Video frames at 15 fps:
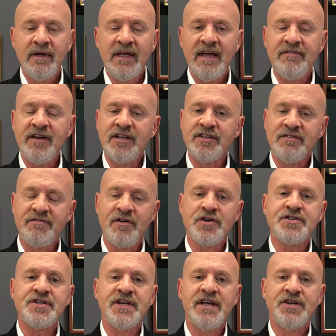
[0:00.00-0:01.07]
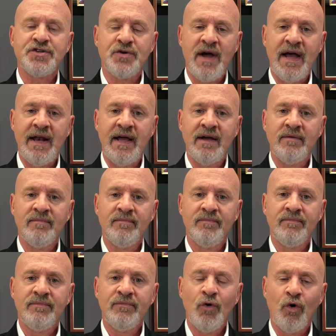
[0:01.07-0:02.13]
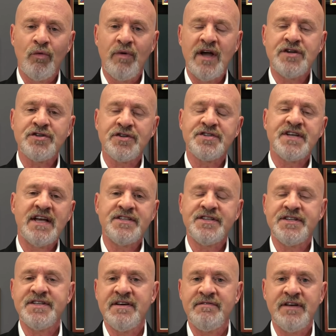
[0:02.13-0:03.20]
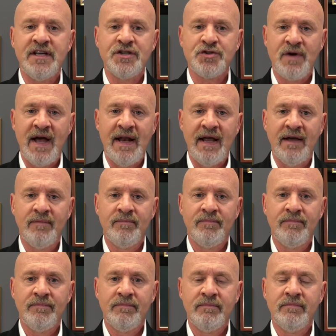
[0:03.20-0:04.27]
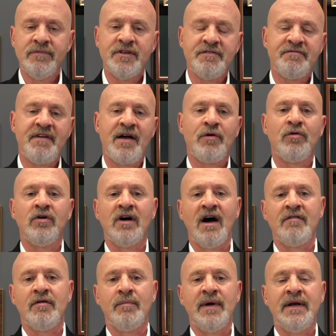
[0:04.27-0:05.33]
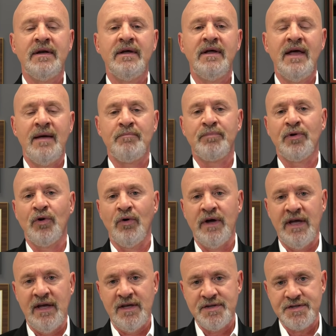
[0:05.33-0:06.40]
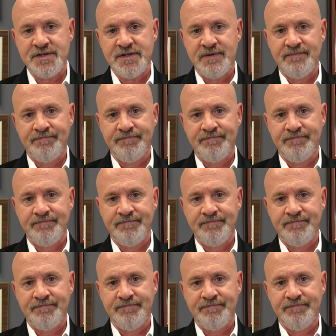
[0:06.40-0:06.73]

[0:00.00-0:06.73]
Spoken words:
giving diversity training or racial sensitivity training to federal government employees.